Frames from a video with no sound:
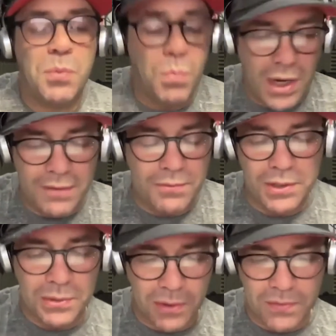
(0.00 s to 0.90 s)
whatever
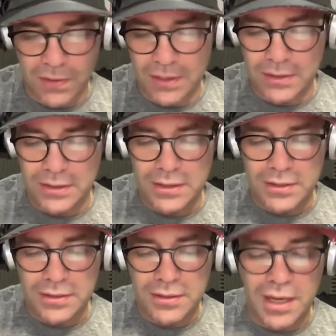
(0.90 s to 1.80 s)
in CrossFit.
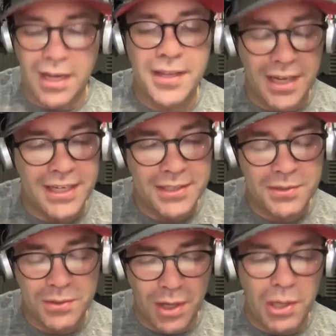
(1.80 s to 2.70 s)
And that
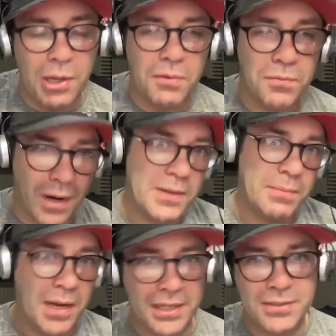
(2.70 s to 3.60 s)
is a lot of
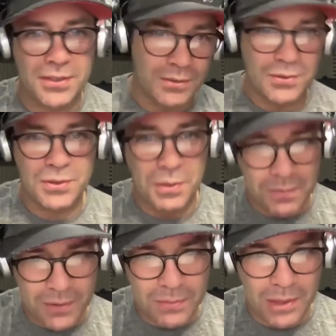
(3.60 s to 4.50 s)
randomized
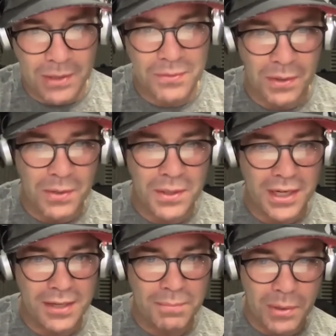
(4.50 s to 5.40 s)
stuff as well thrown
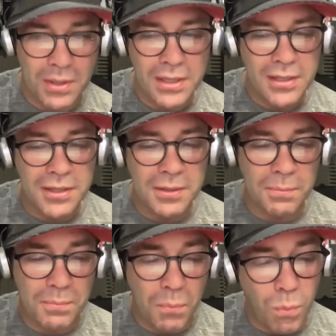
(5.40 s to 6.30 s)
in. But
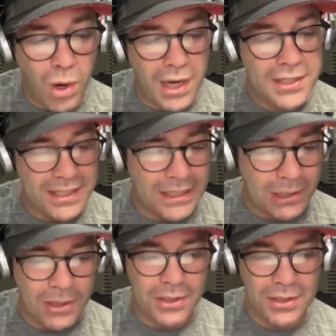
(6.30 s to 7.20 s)
what I did
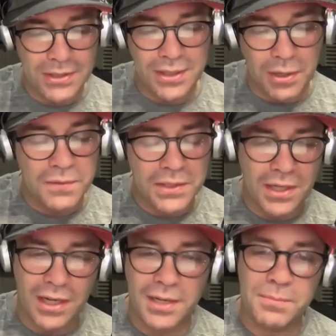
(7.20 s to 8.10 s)
learn is over
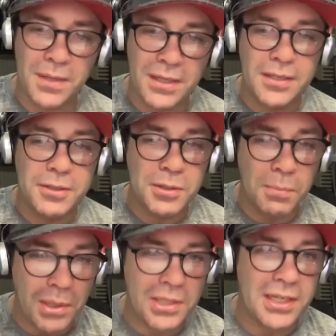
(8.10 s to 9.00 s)
time, the
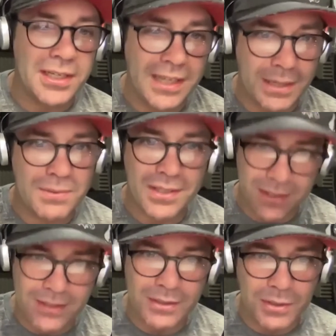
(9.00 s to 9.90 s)
body adapts
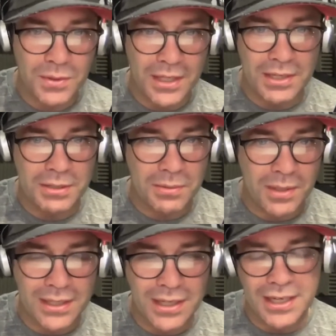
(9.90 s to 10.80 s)
to that.
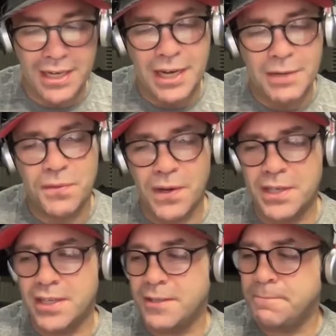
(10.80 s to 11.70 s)
I was
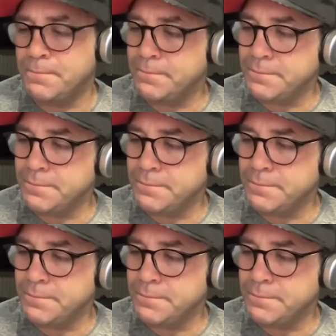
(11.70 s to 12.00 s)
finding